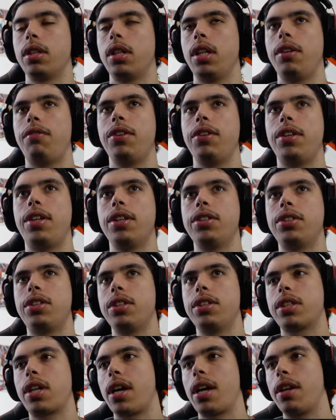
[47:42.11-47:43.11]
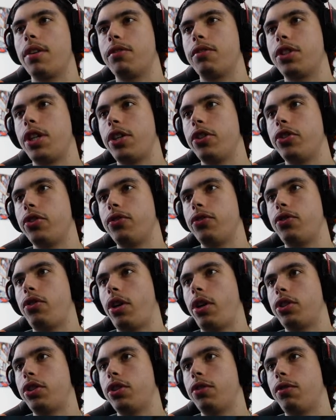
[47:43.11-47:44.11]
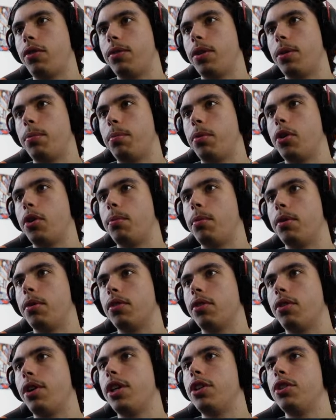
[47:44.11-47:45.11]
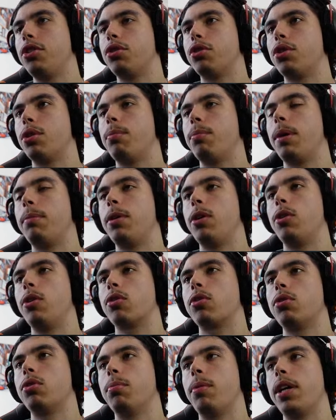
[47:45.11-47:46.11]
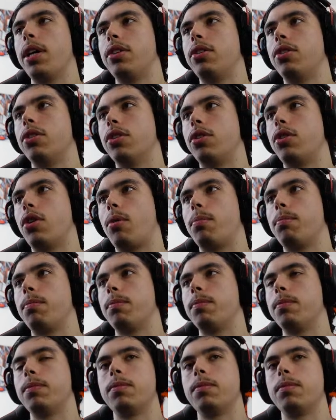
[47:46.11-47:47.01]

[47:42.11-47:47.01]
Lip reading: If it does this kind of change of structure from the bottom of the range, you can maybe look to buy to the top.